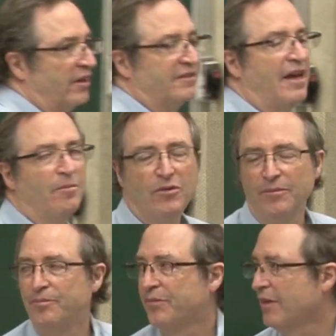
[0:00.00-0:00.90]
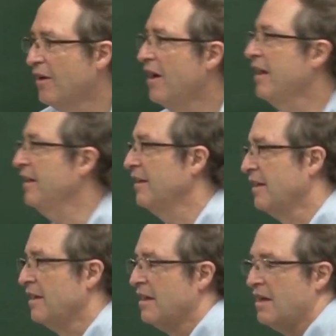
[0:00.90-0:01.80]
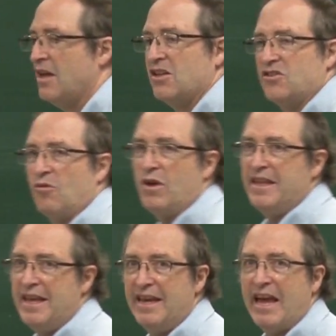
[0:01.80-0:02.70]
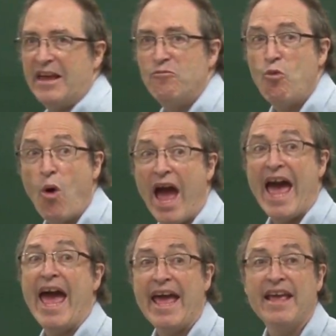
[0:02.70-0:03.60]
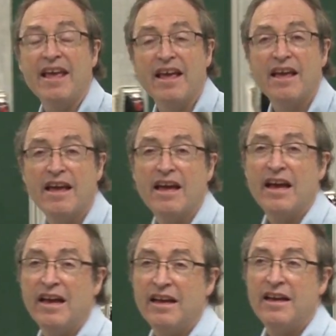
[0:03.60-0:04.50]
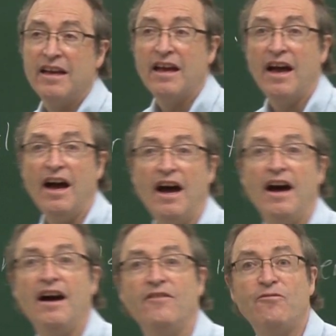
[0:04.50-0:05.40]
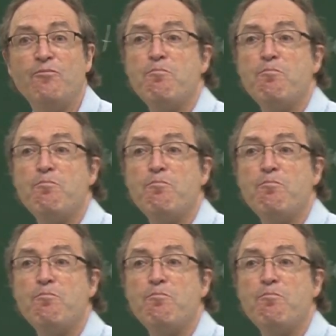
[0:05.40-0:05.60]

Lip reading: example. All right? So we need a way of